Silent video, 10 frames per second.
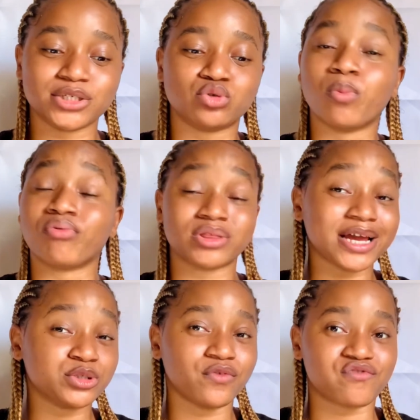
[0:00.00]
is, it will
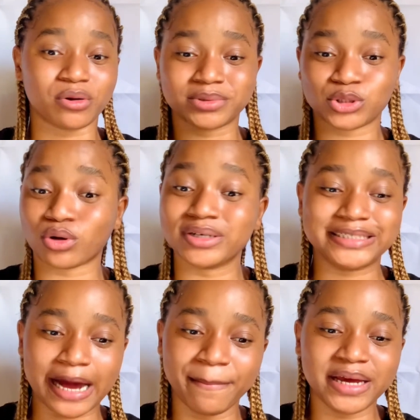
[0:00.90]
protect you from
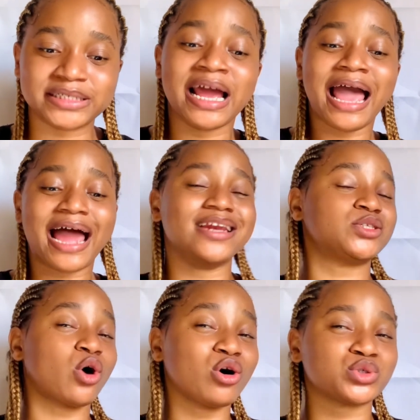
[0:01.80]
sun damage, and
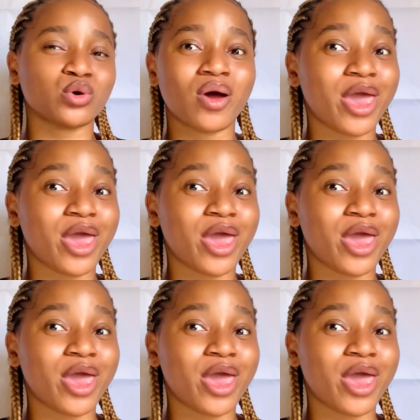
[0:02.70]
it also